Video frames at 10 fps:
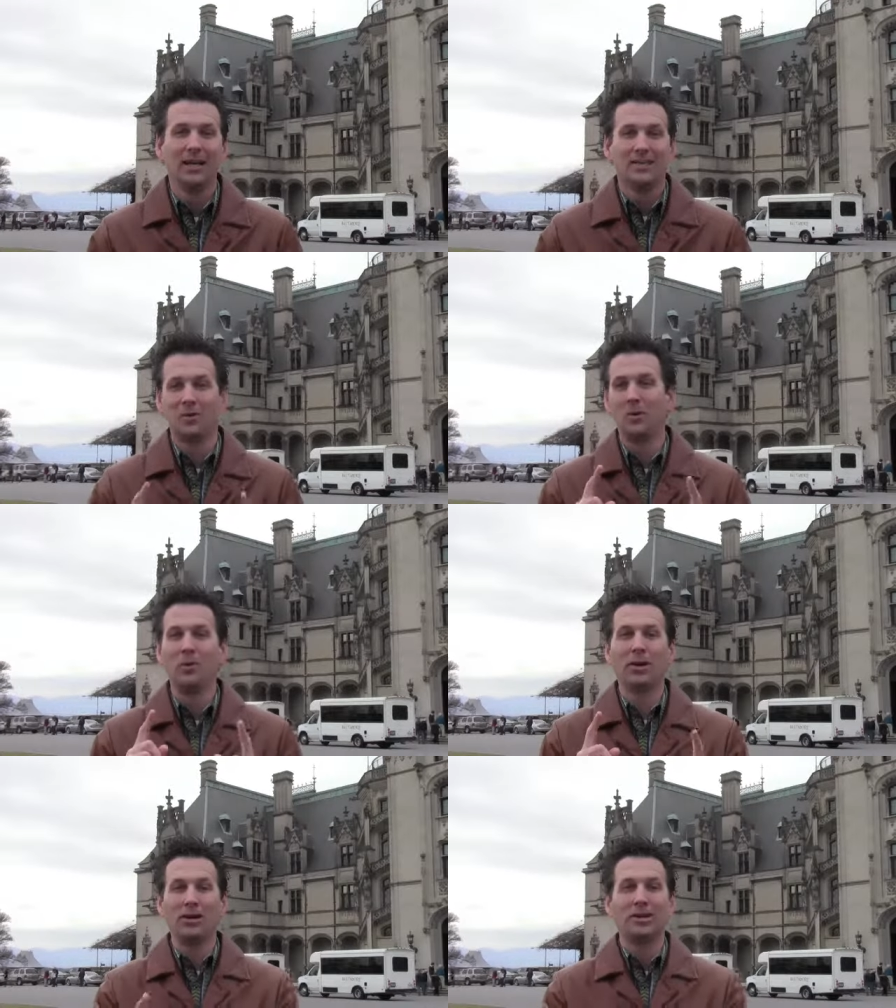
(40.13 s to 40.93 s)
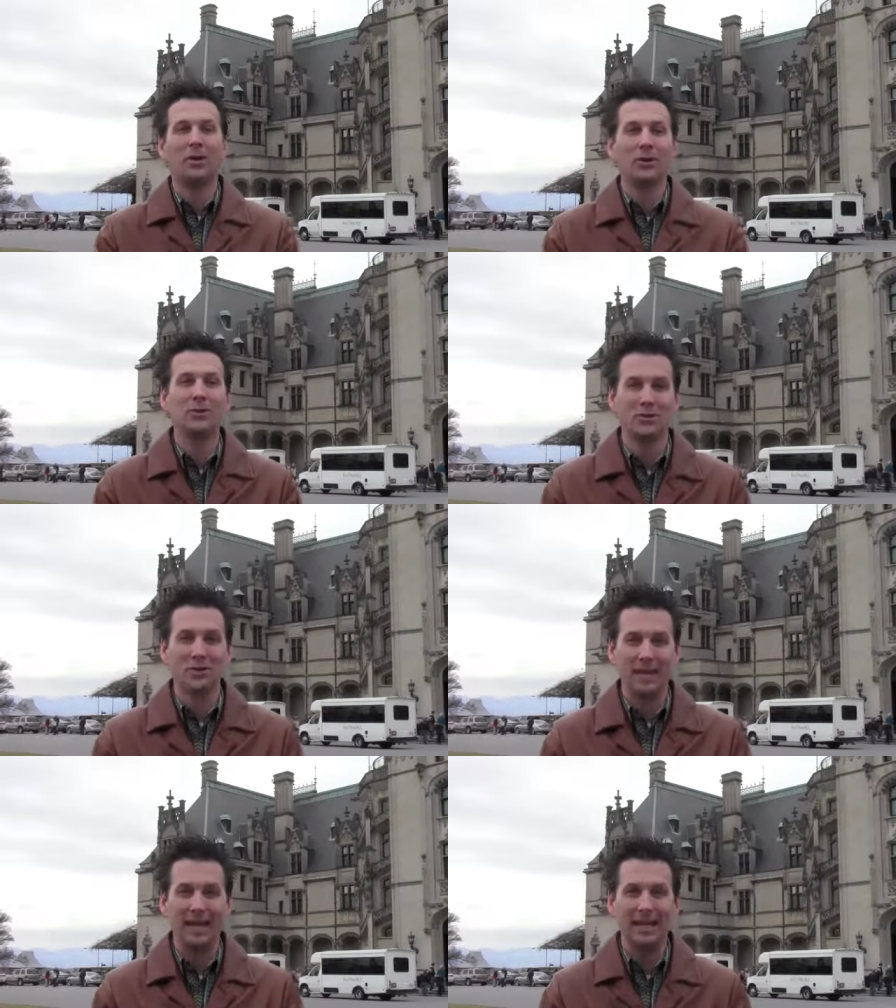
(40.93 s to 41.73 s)
So, we want to encourage you
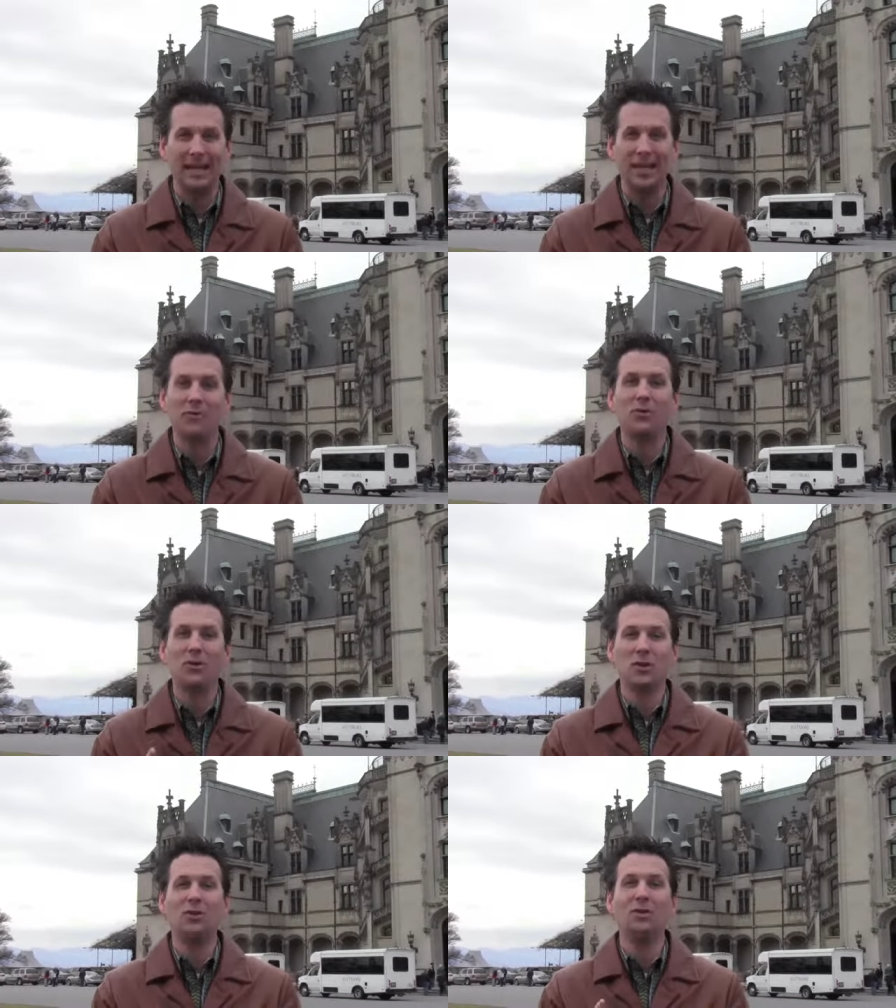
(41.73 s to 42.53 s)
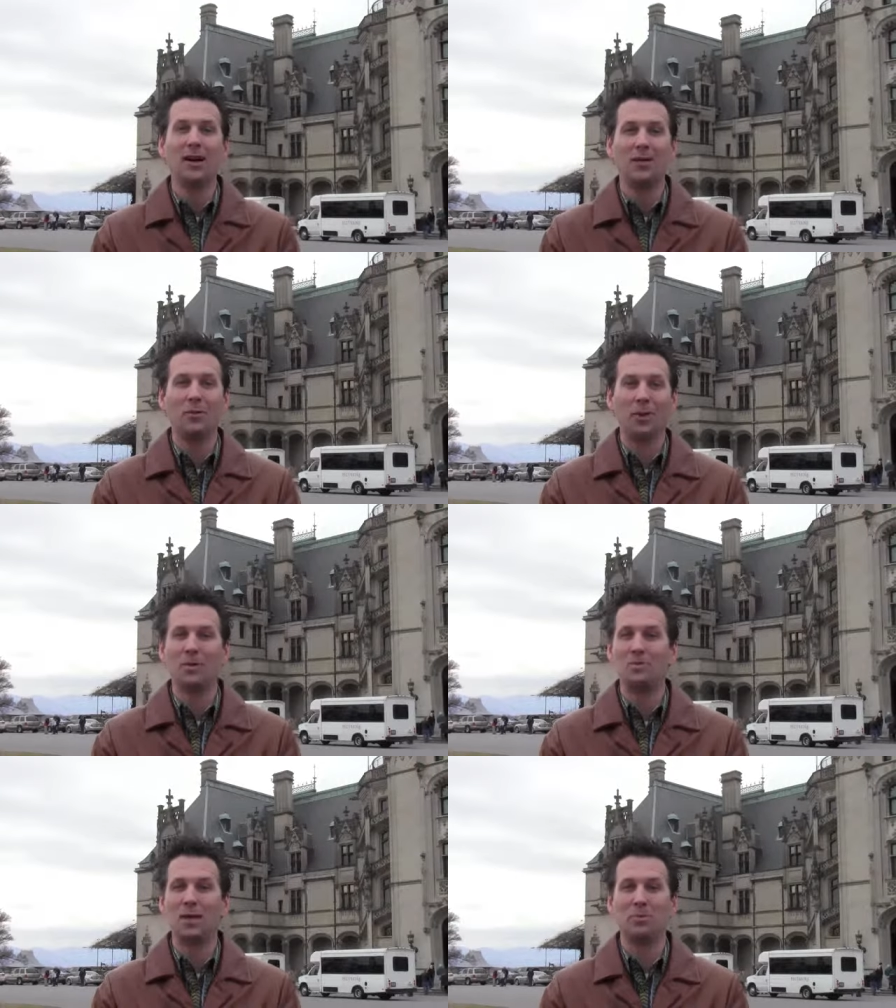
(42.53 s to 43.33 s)
today if you're not one of
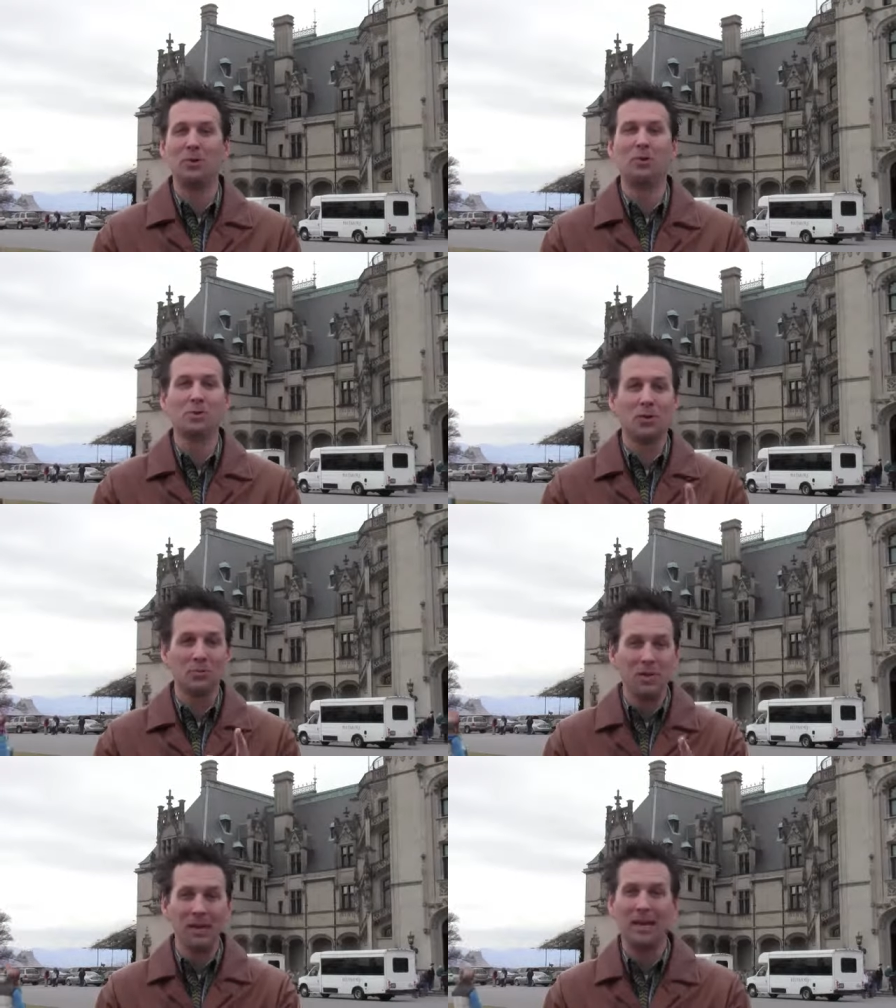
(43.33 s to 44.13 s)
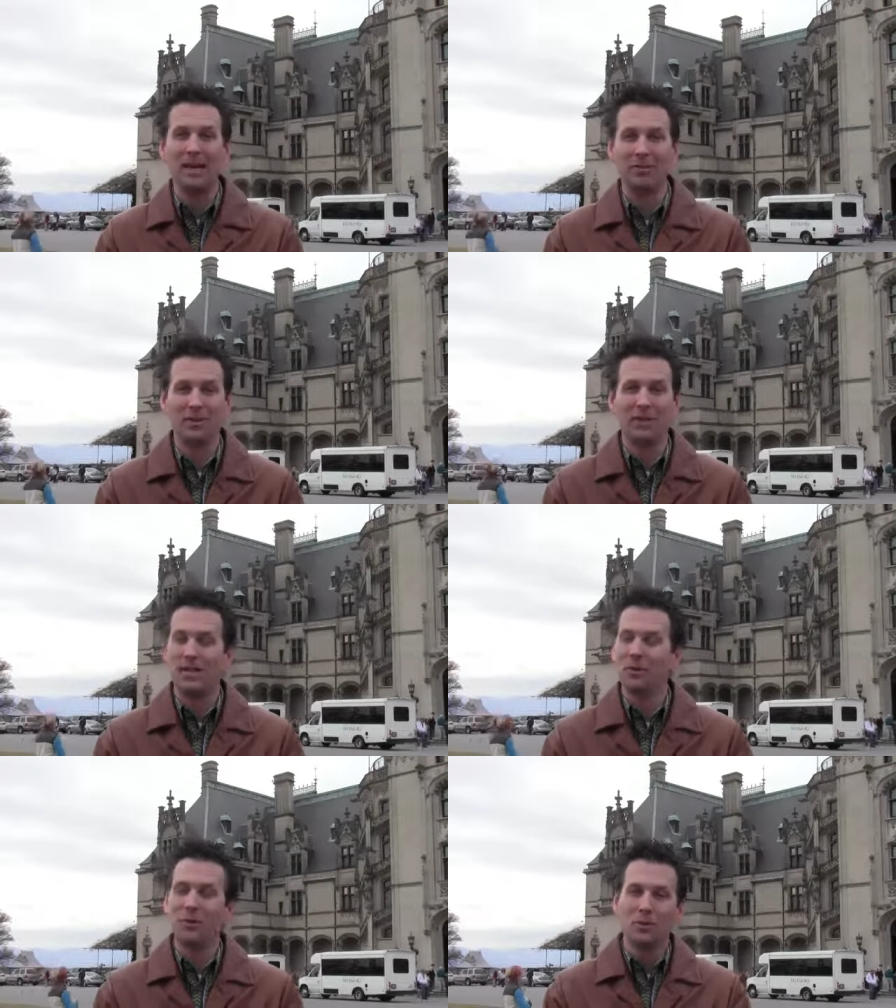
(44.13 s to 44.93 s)
those people who's going to be in heaven,
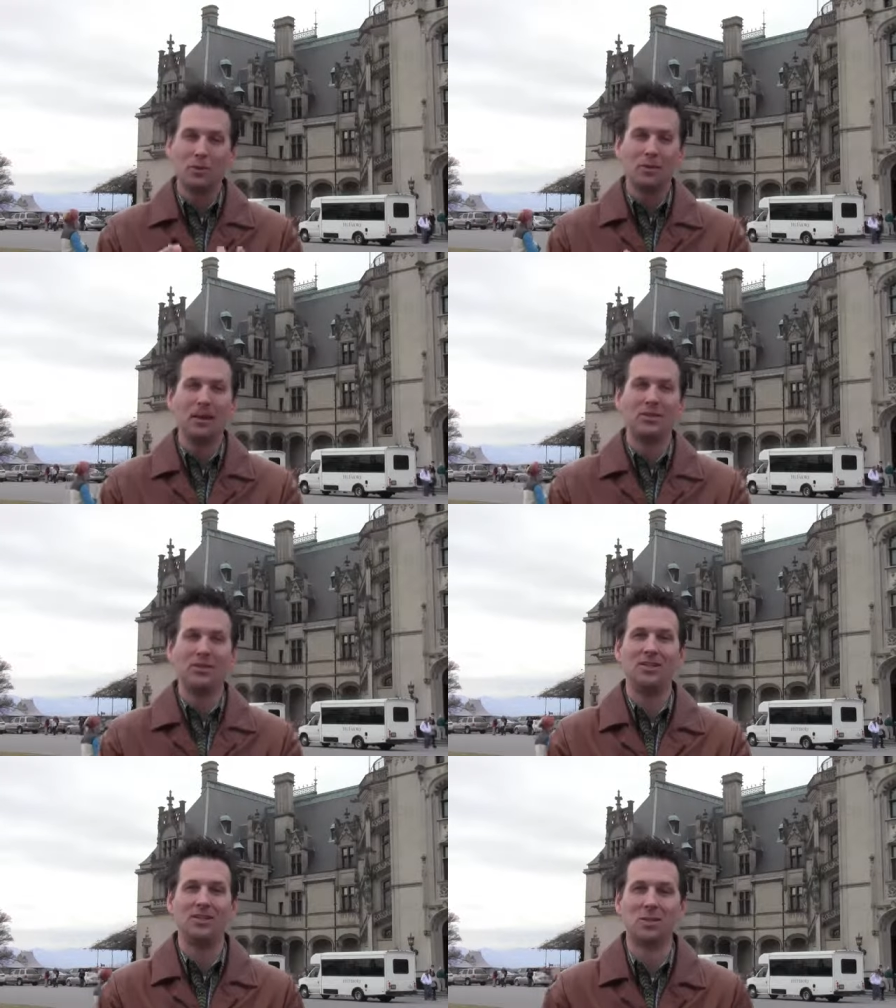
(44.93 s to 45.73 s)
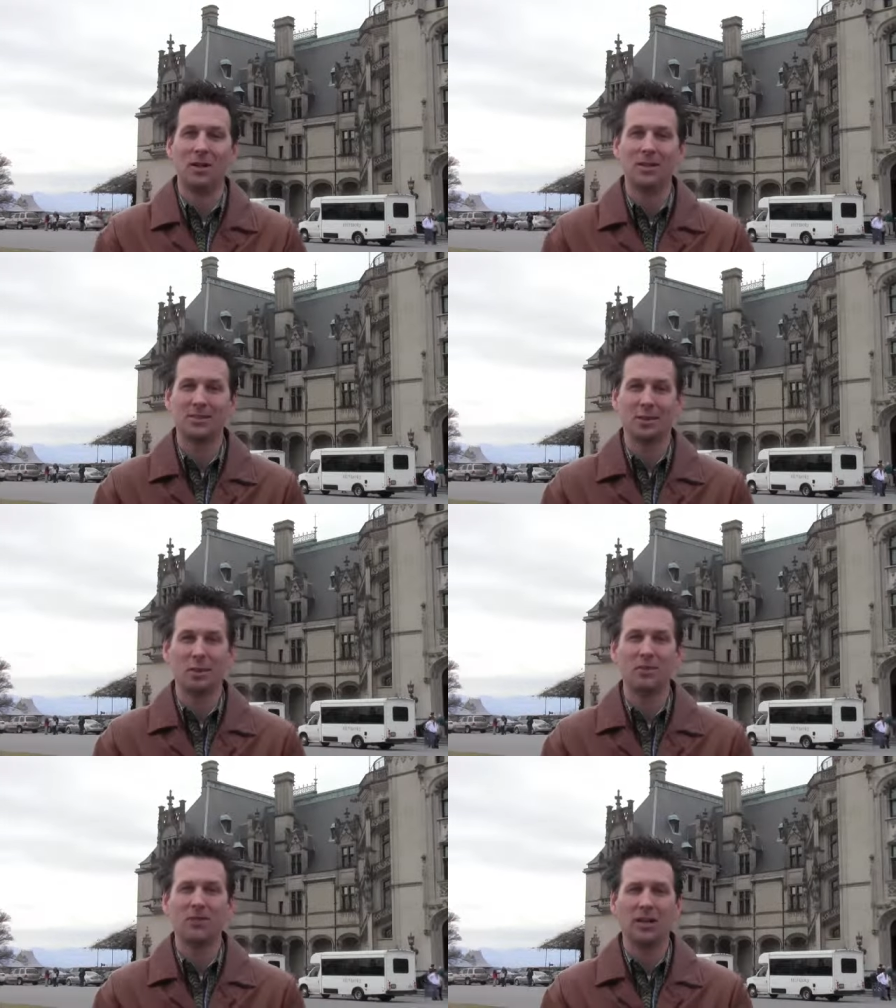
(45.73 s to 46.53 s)
we want you to make Jesus Christ the
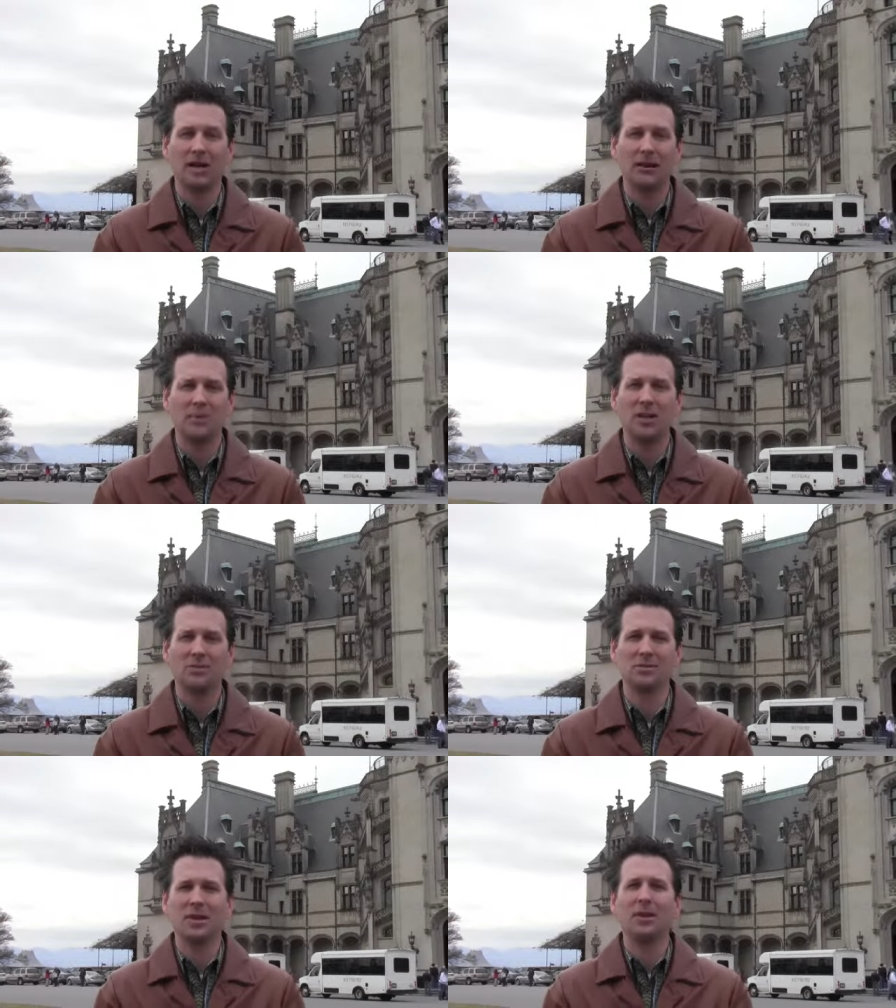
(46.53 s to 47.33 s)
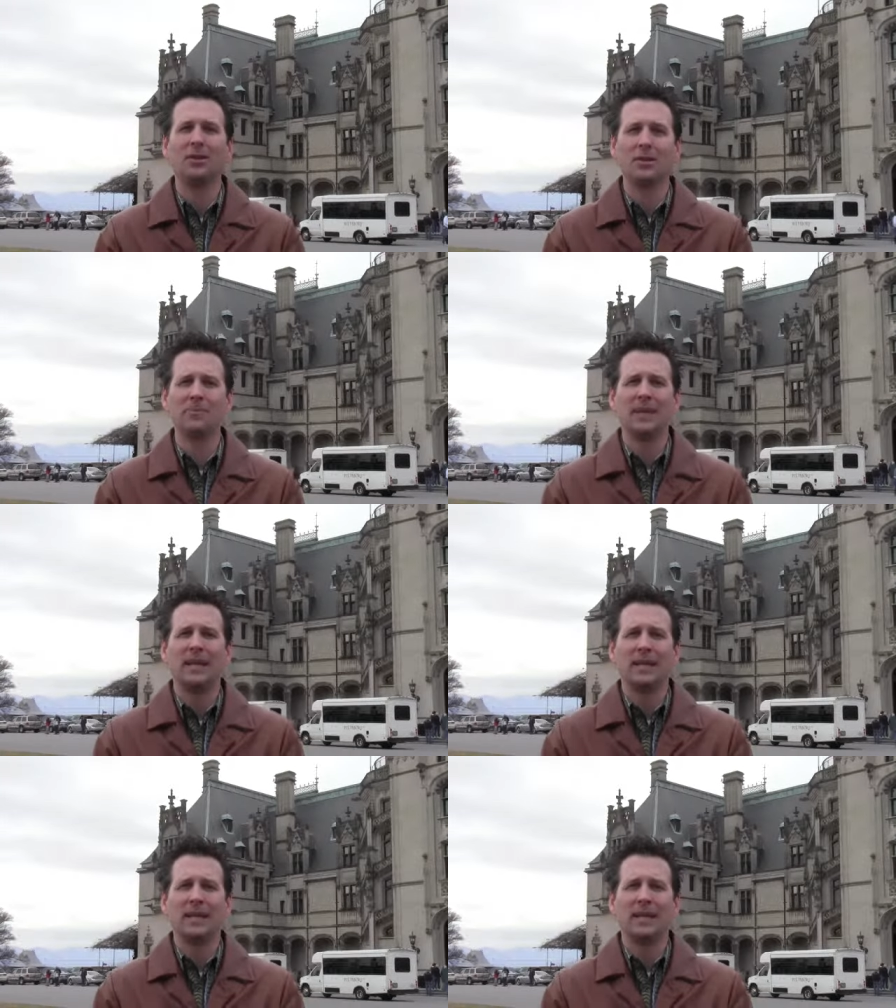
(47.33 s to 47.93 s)
Lord of your life because not only